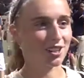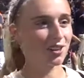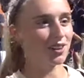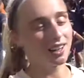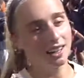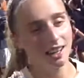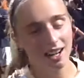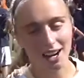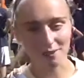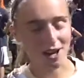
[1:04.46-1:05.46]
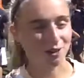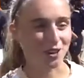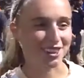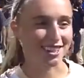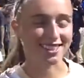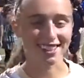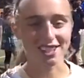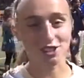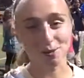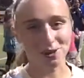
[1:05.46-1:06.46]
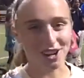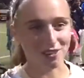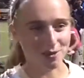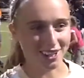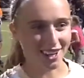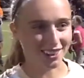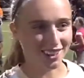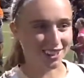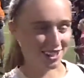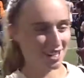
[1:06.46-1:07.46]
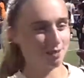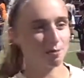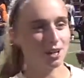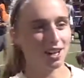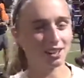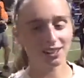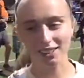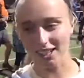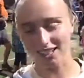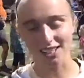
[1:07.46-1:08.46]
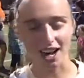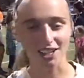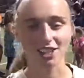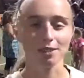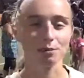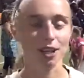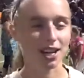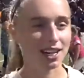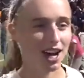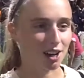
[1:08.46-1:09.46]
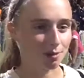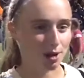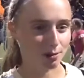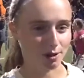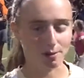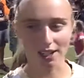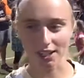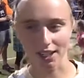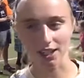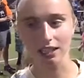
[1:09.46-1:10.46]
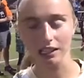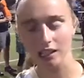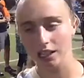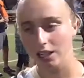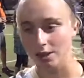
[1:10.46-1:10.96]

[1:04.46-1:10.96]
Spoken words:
so I'm not the one that's going to dribble everybody on the other team, but I'll get a touch and play it out and maybe make a